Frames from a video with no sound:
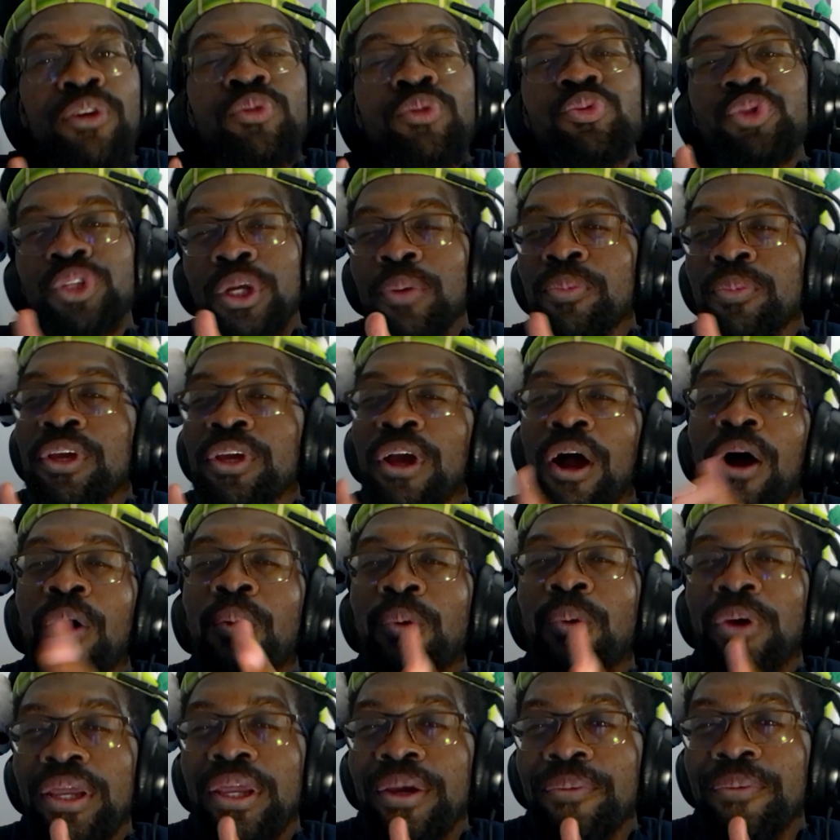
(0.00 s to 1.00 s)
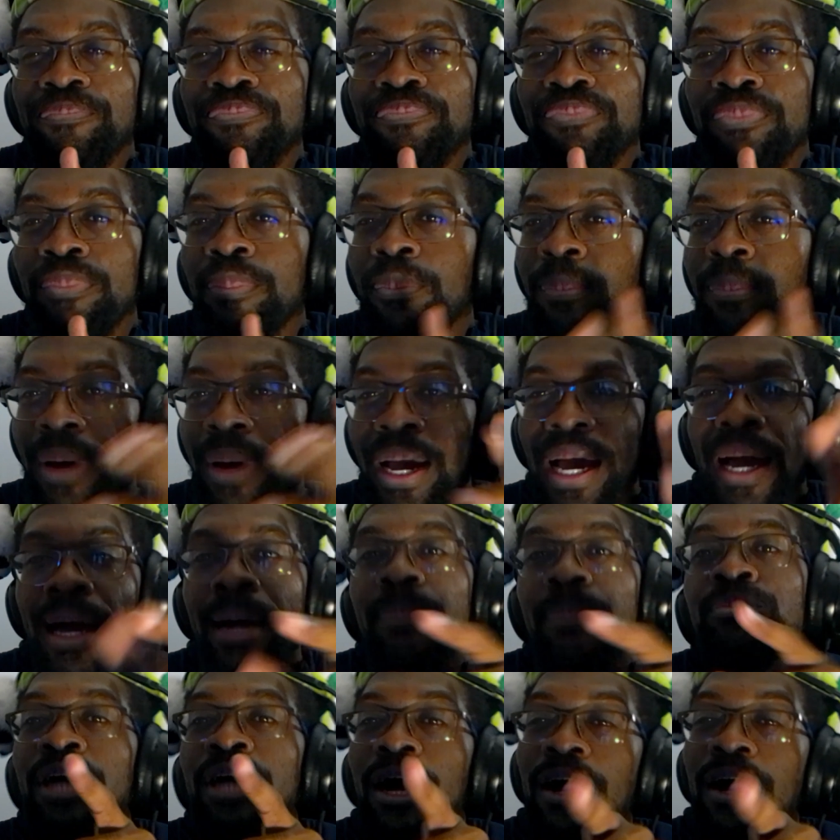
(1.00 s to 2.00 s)
I know some of y'all went, but
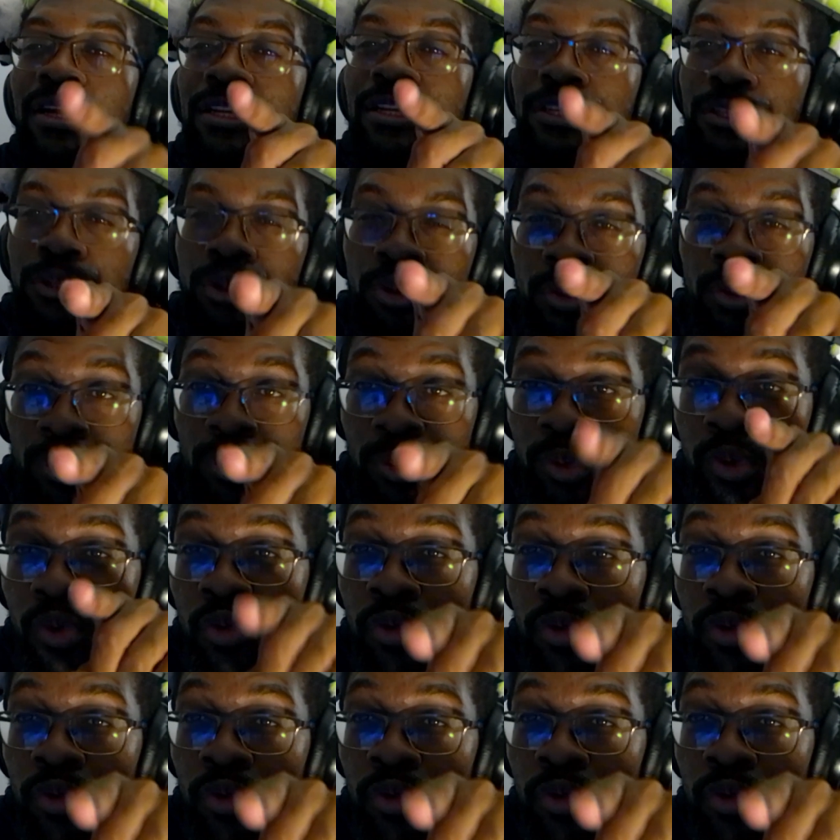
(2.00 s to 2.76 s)
I'm talking to you.